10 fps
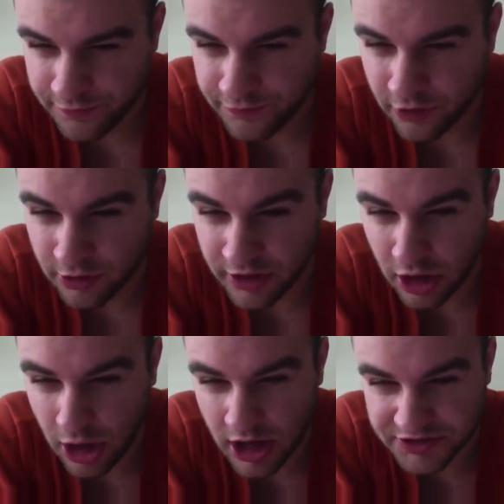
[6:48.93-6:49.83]
For the
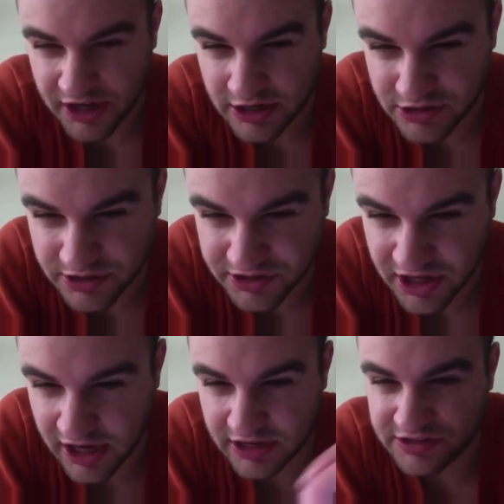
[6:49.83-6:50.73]
Los Angeles
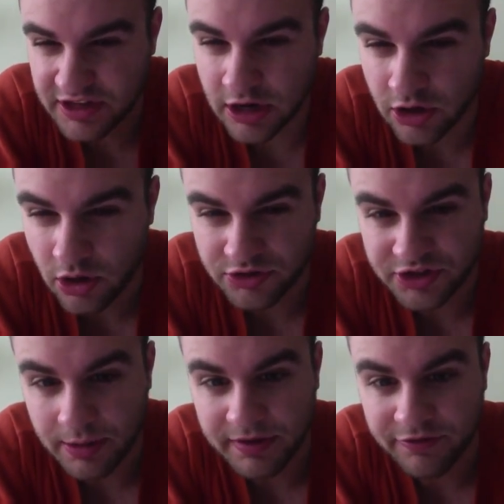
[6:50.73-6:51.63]
Kings, their
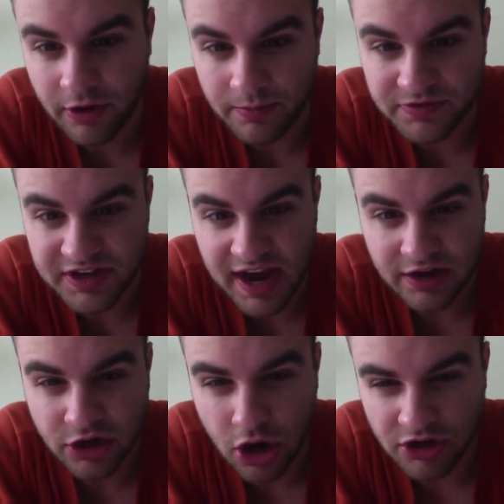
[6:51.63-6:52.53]
goals coming from
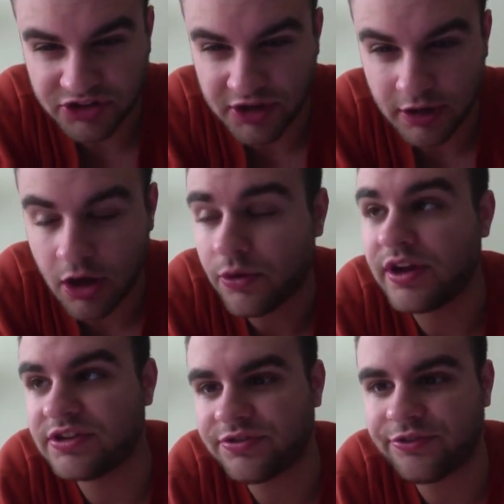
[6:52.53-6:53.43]
Dan Carcillo,
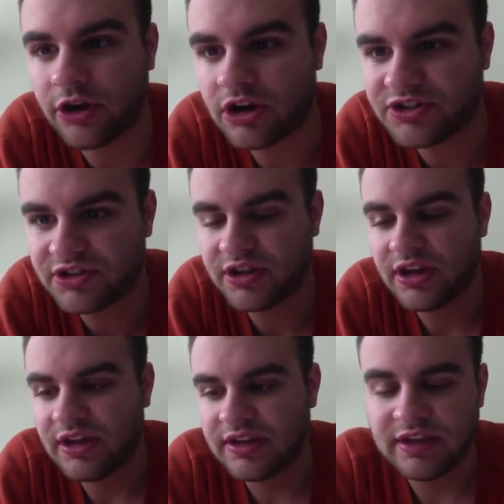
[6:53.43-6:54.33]
his first
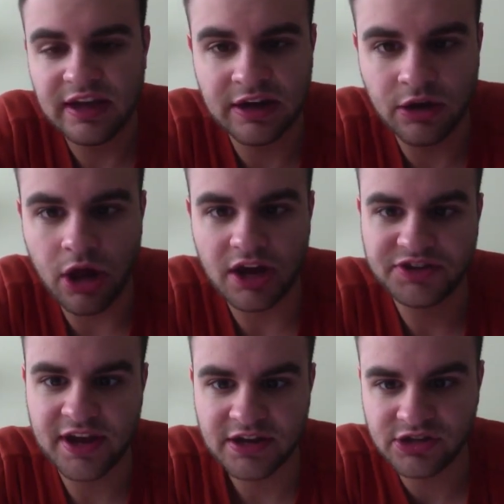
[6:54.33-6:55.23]
in a
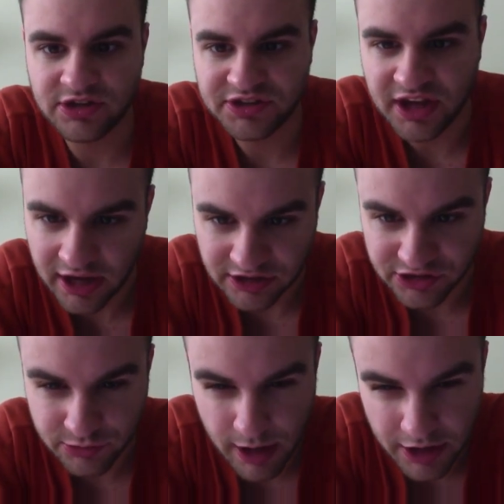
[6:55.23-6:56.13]
Los Angeles
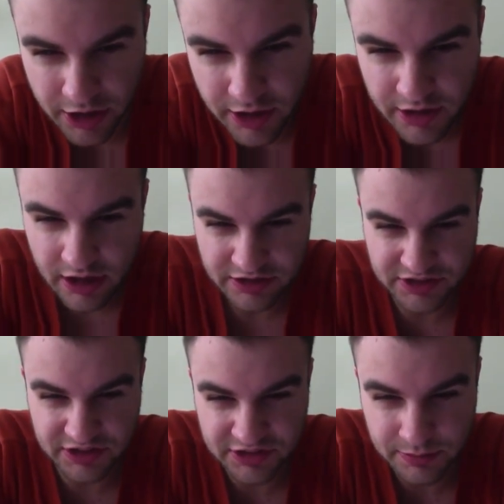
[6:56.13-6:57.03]
Kings sweater,
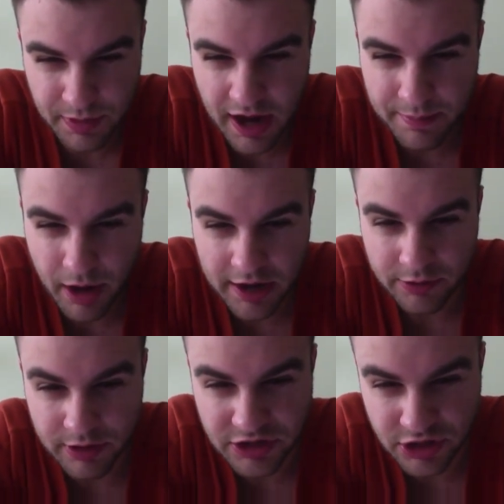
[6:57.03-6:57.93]
assisted by
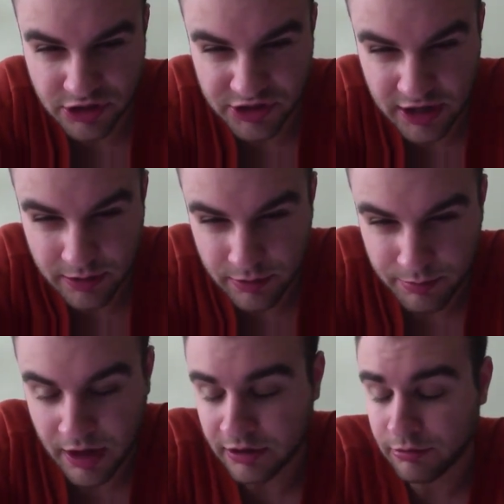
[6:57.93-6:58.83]
Mike Richards
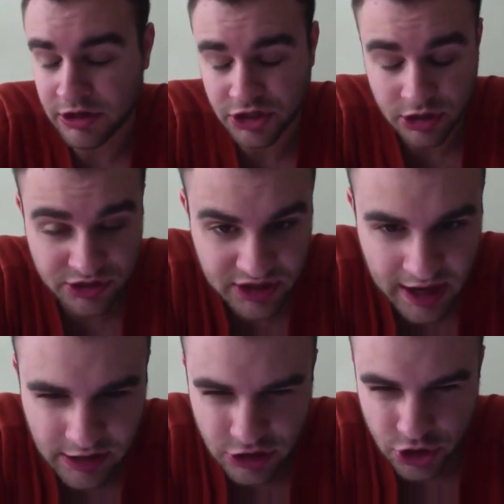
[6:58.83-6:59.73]
and